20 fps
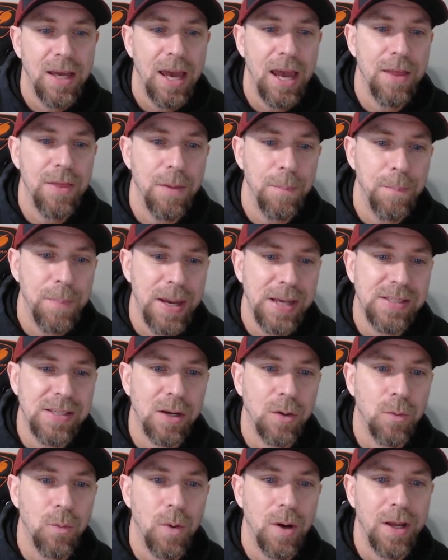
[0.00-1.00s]
and the
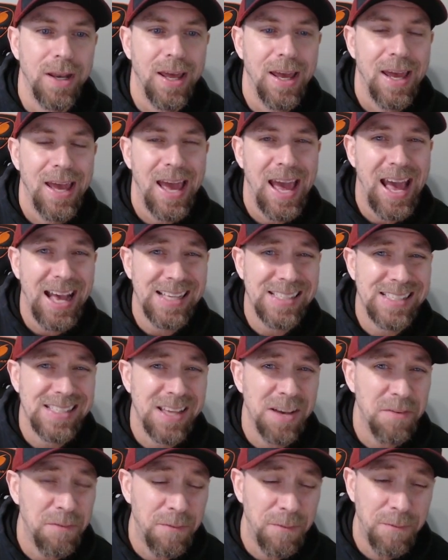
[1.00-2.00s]
basic one
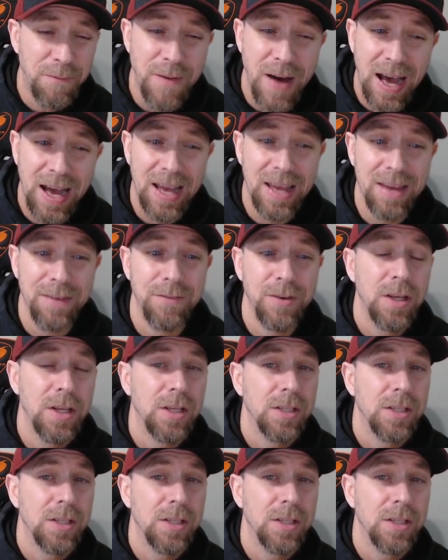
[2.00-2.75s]
has 5.